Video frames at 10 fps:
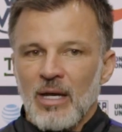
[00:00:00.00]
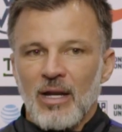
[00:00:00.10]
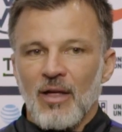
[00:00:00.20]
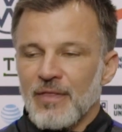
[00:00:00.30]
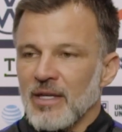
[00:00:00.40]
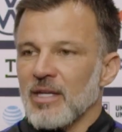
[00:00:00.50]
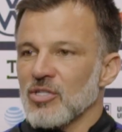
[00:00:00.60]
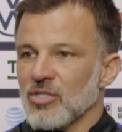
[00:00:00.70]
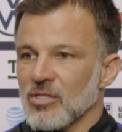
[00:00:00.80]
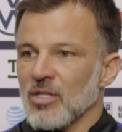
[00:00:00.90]
And I think
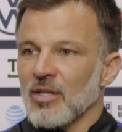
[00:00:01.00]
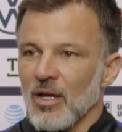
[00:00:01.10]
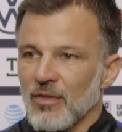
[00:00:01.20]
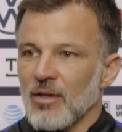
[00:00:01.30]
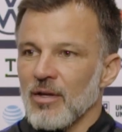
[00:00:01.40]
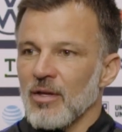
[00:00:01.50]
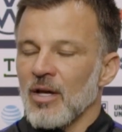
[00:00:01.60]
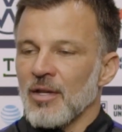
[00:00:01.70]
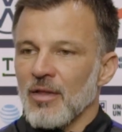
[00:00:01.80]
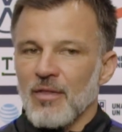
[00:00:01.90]
it's just another
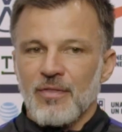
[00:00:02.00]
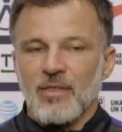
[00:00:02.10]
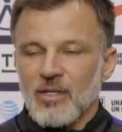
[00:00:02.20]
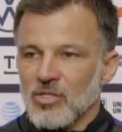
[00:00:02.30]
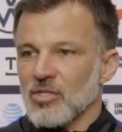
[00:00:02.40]
another thing that's